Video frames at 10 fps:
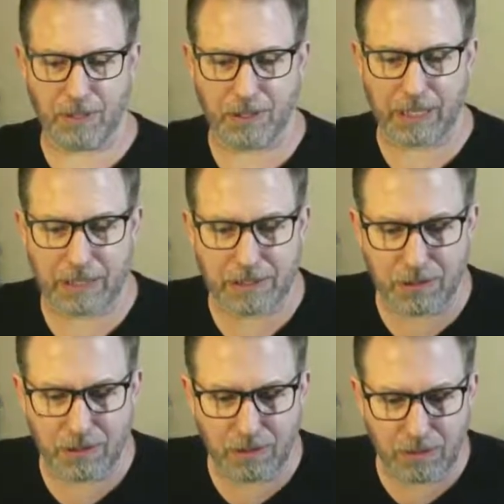Okay,
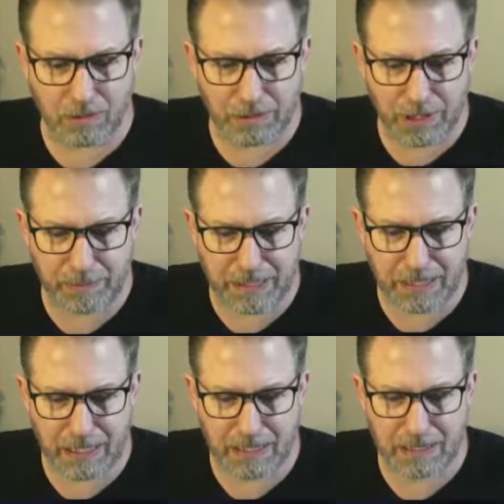so JP
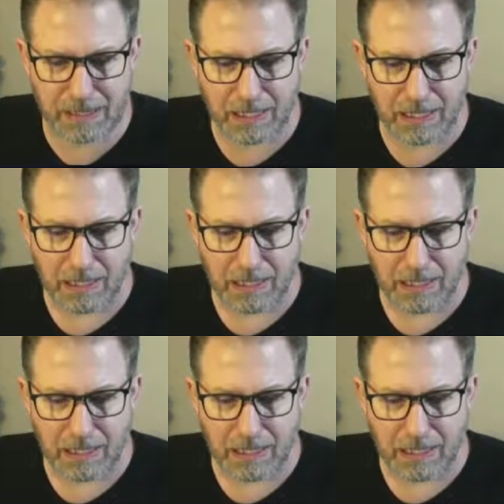says,